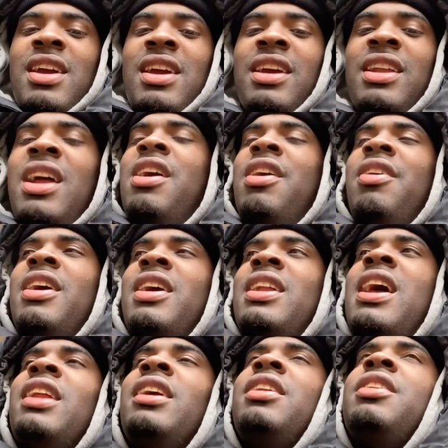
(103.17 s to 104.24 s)
And I heard, and
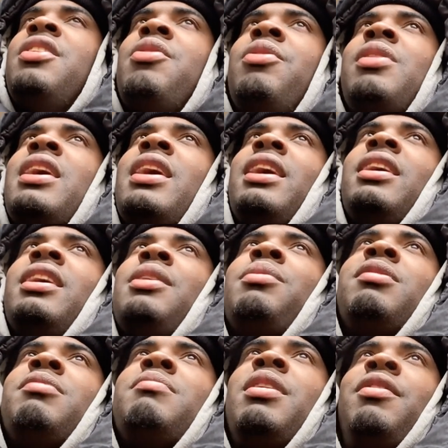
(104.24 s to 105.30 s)
I didn't know like it
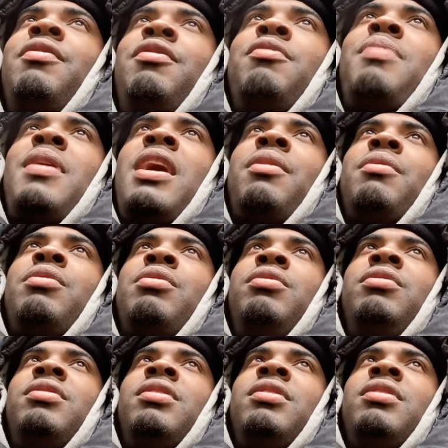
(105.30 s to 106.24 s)
was Meadowview Pirus